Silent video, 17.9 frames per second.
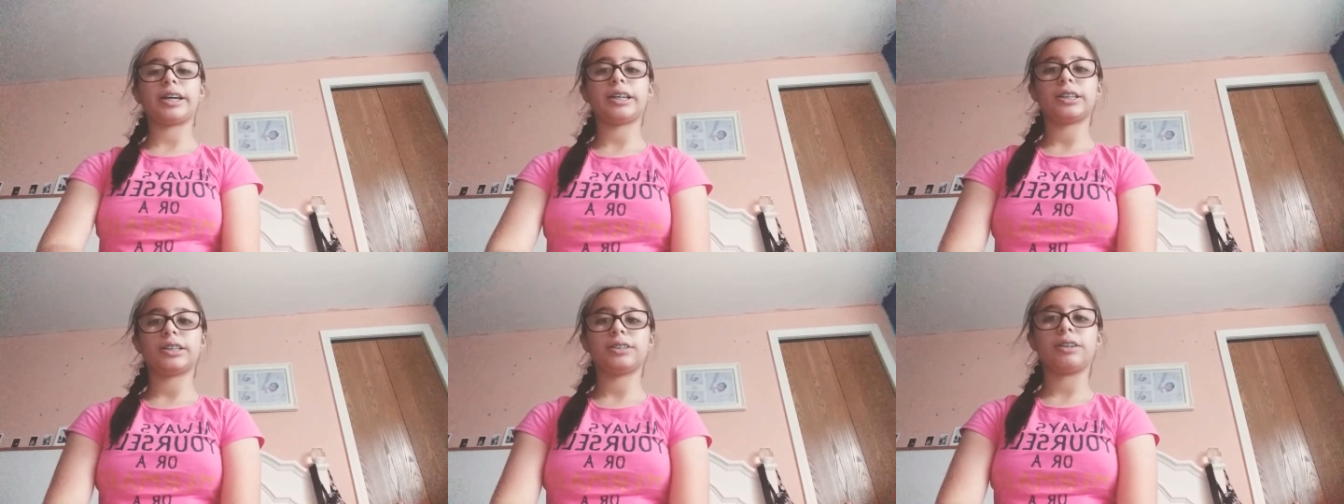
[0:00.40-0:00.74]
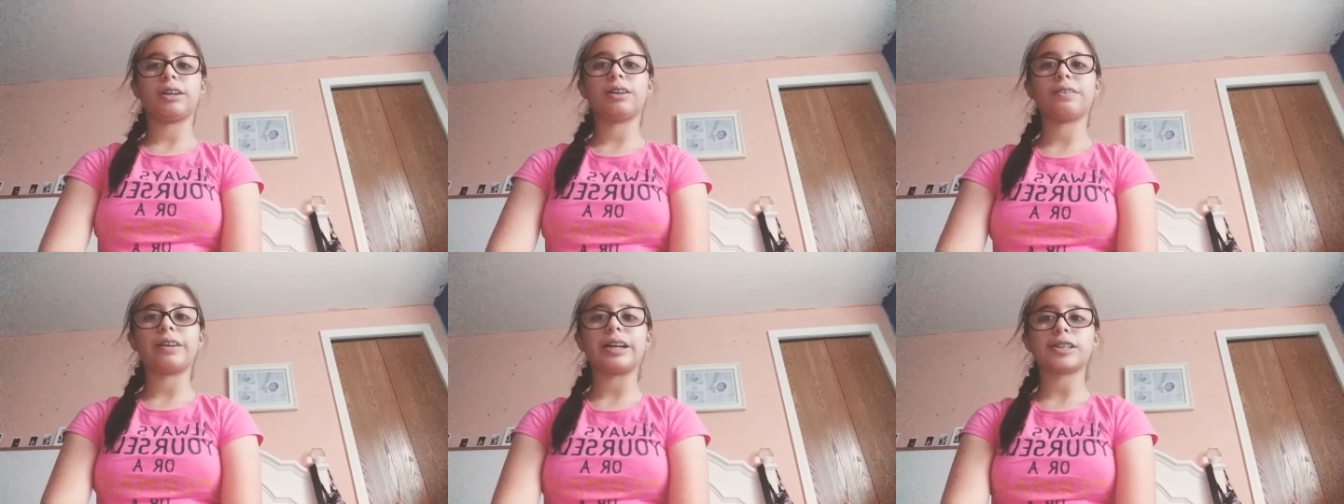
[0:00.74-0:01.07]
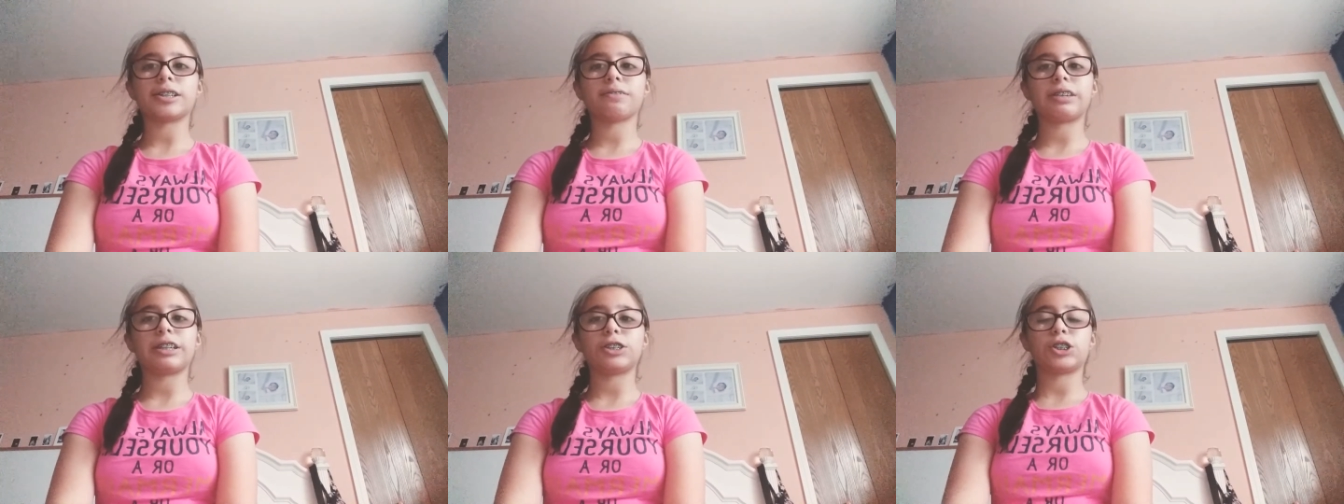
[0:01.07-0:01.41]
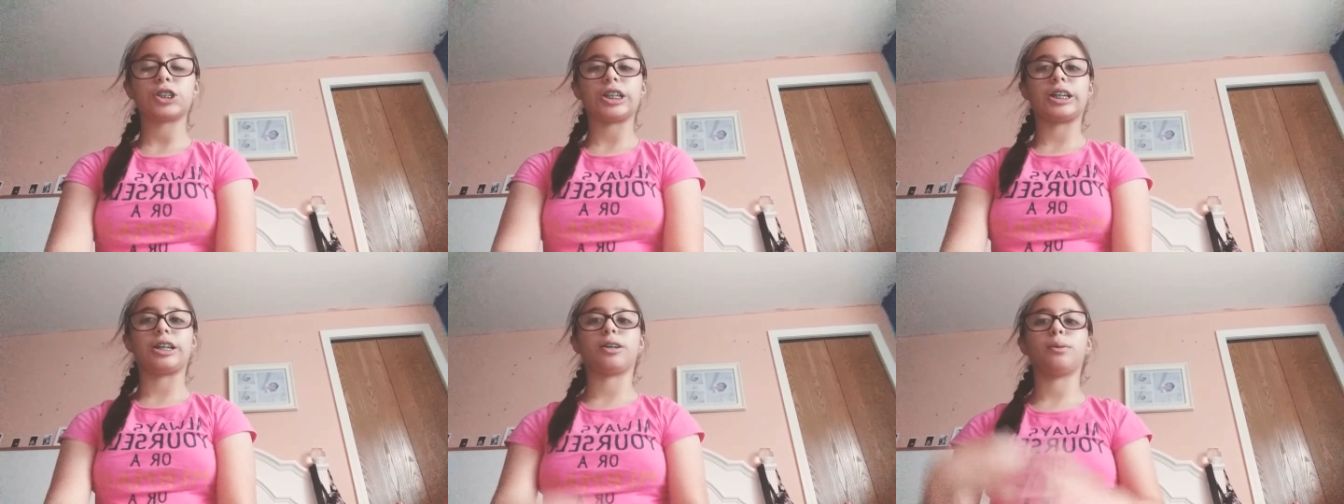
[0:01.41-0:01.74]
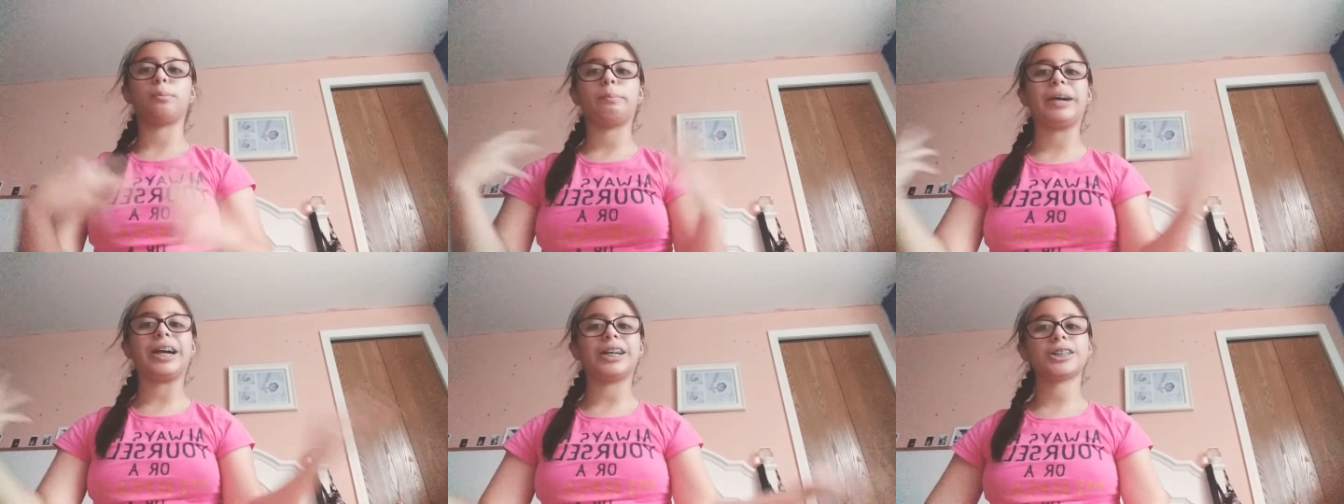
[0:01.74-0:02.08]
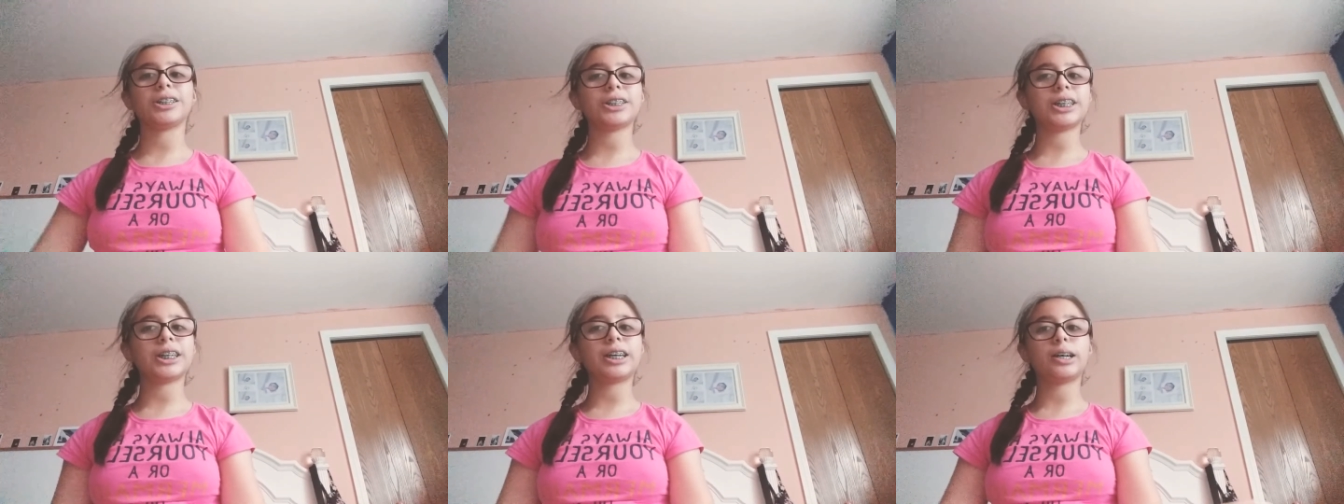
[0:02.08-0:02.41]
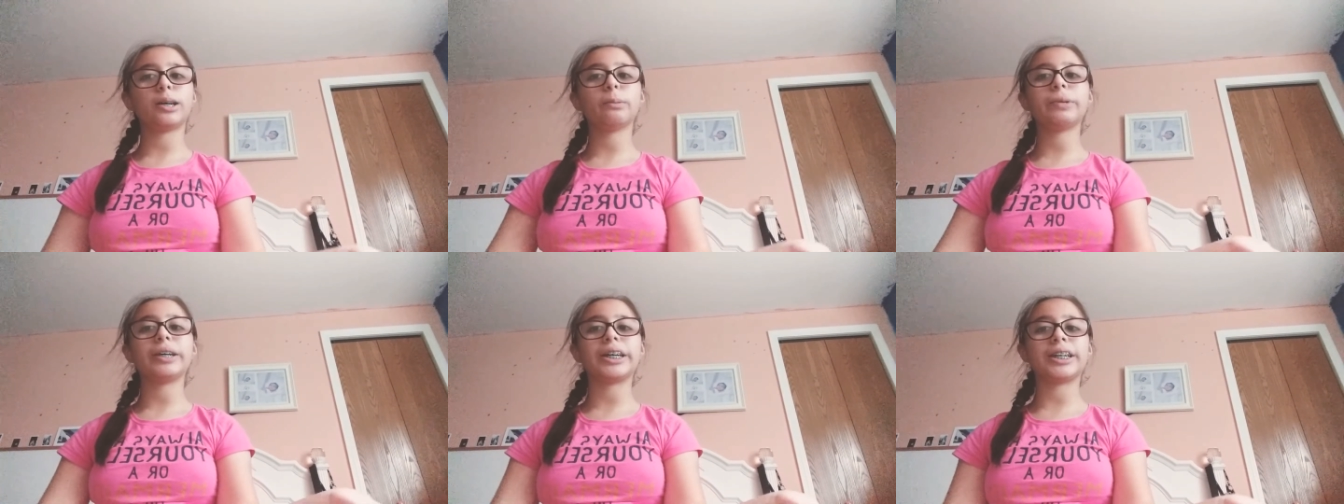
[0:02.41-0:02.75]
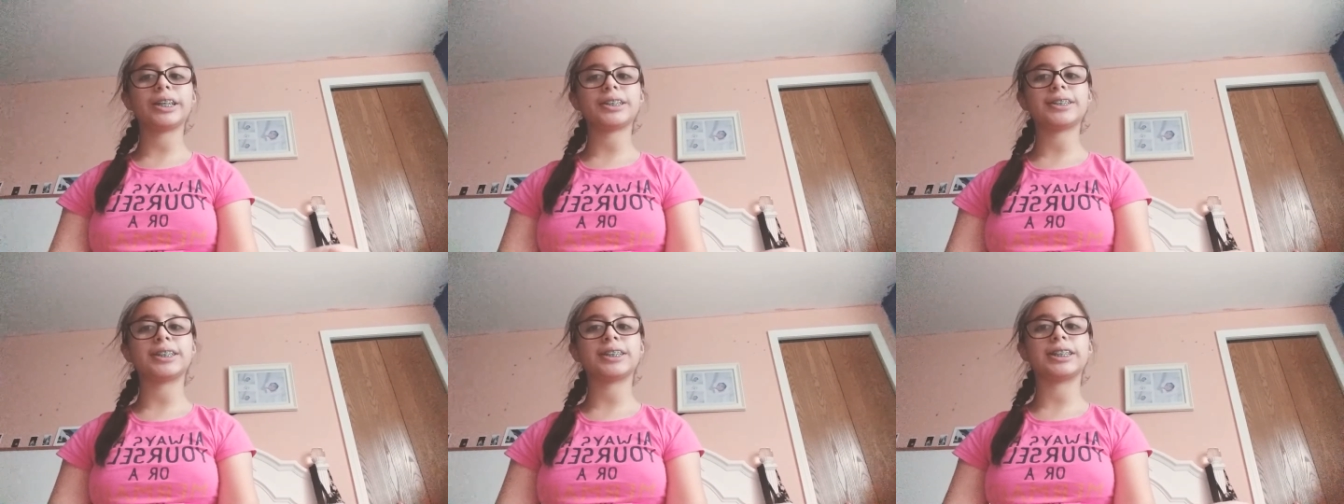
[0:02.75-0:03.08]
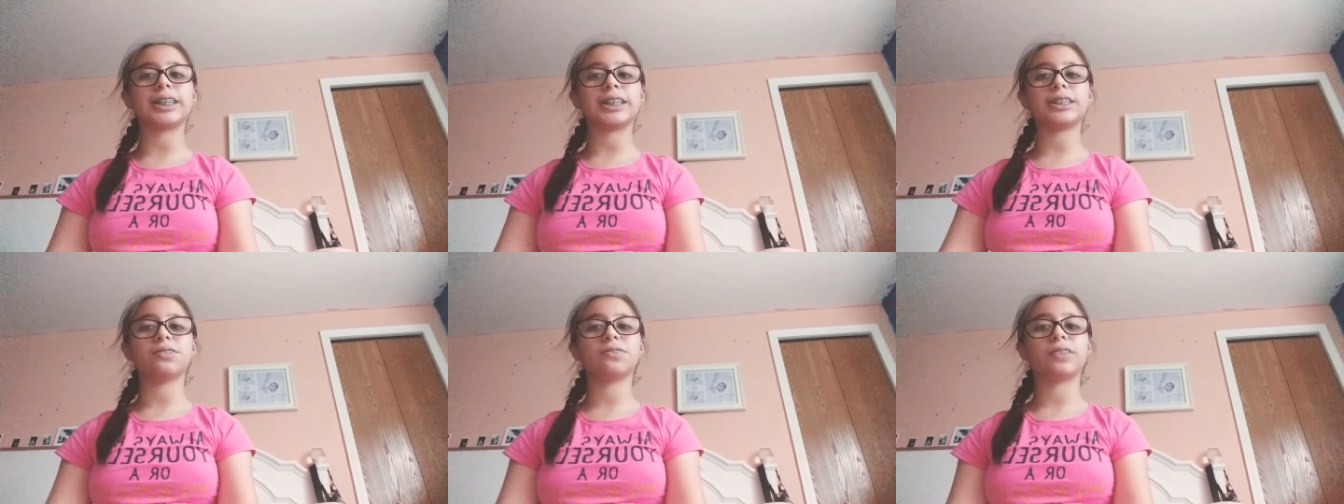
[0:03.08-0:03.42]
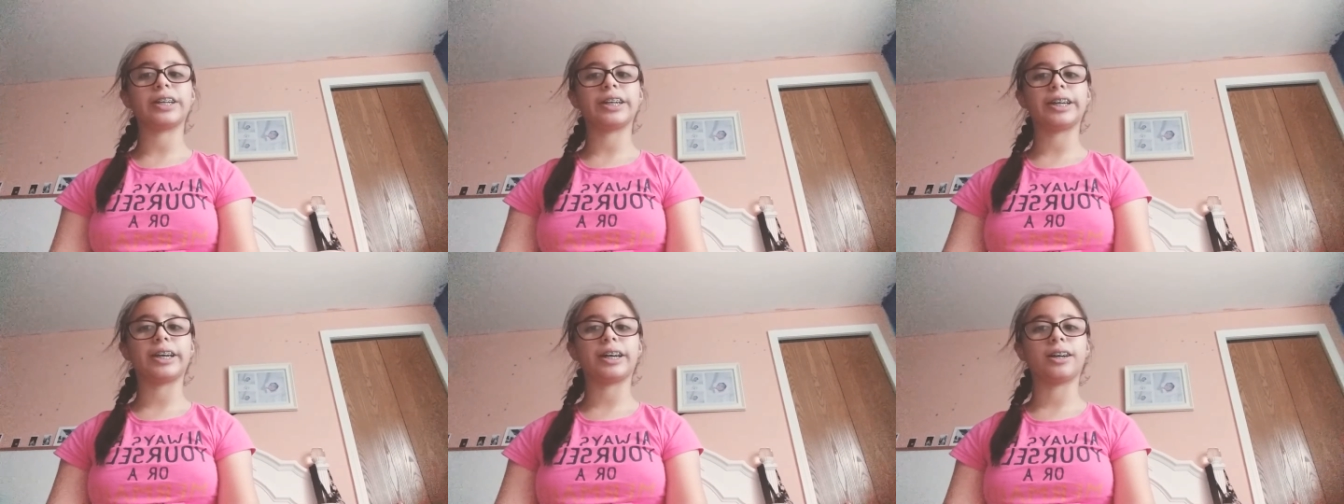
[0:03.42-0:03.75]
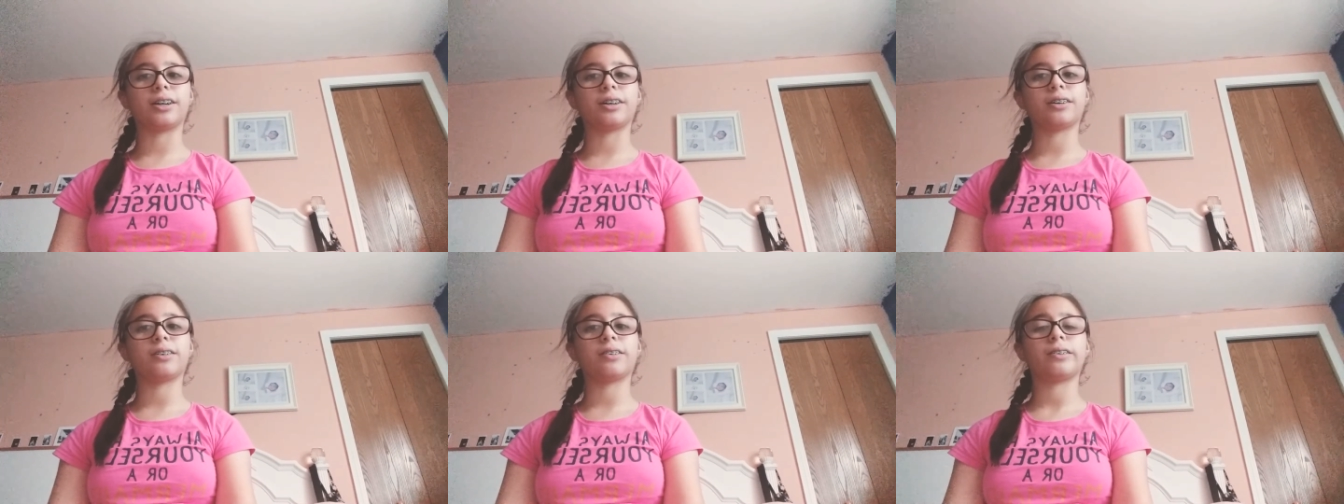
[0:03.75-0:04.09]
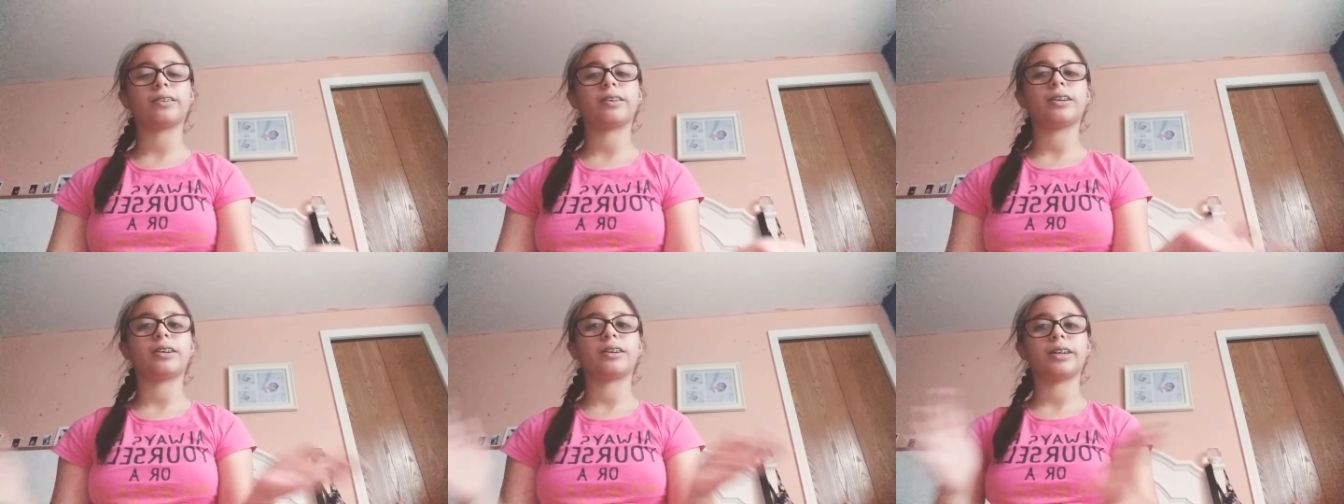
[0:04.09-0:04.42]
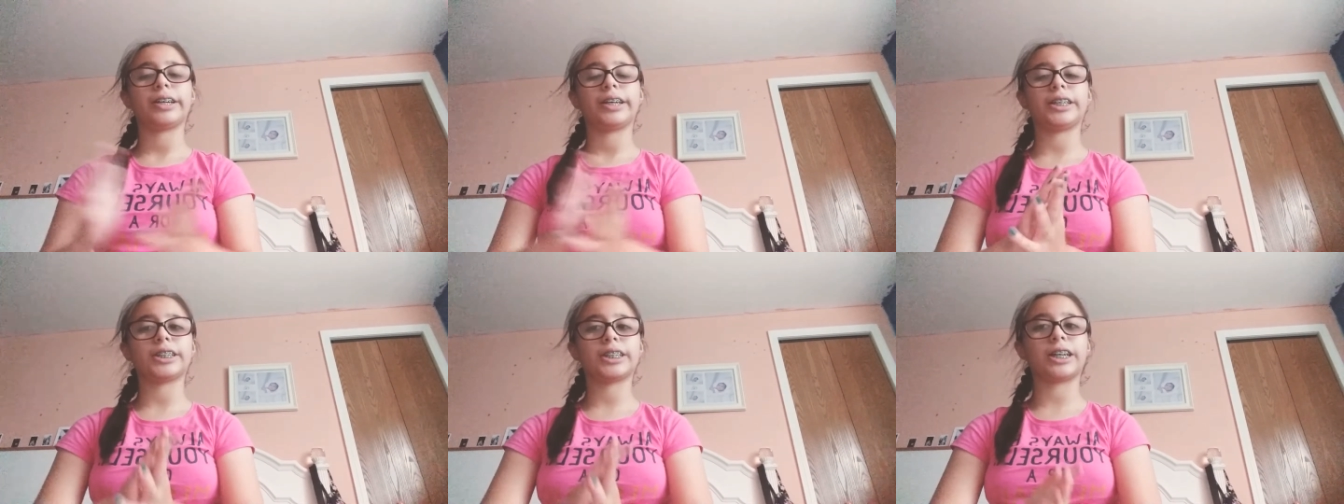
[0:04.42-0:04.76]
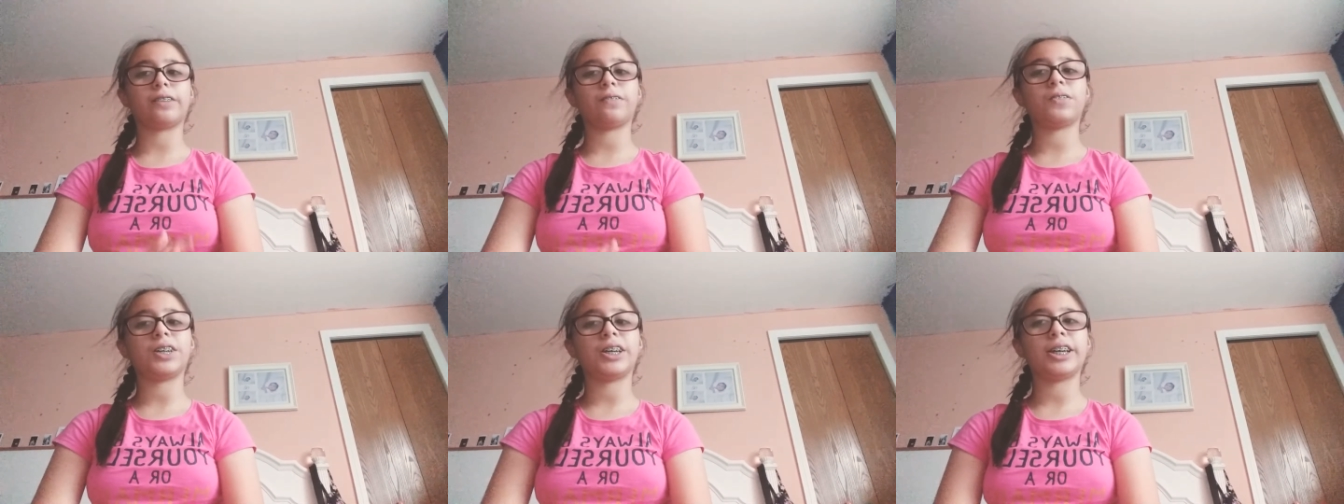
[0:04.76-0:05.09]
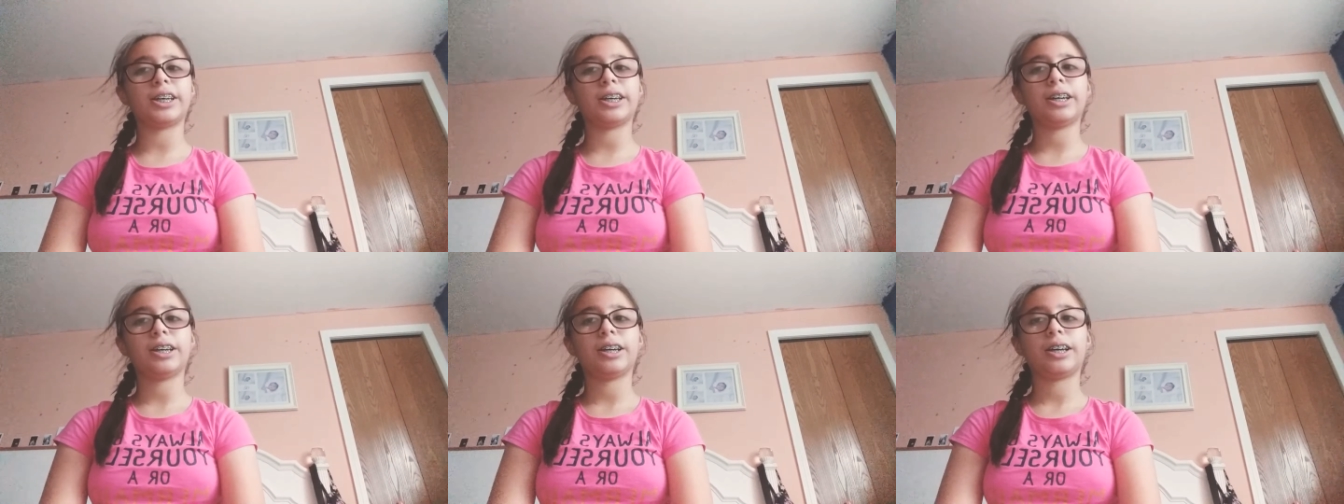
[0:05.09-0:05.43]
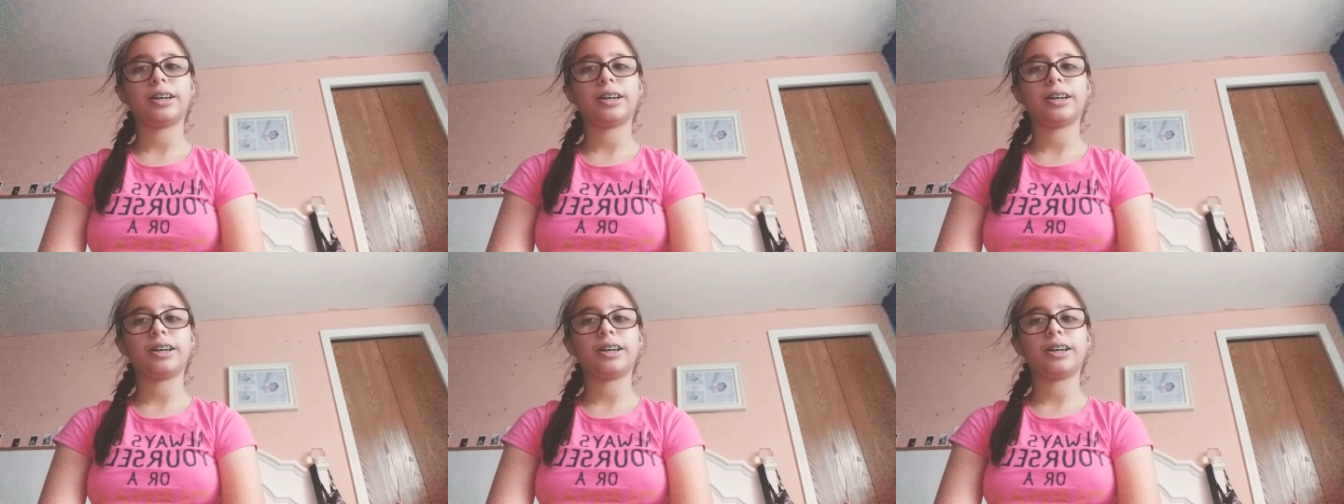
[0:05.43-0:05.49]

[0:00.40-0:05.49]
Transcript: guys, welcome back to my channel, Marisol, and today's video is going to be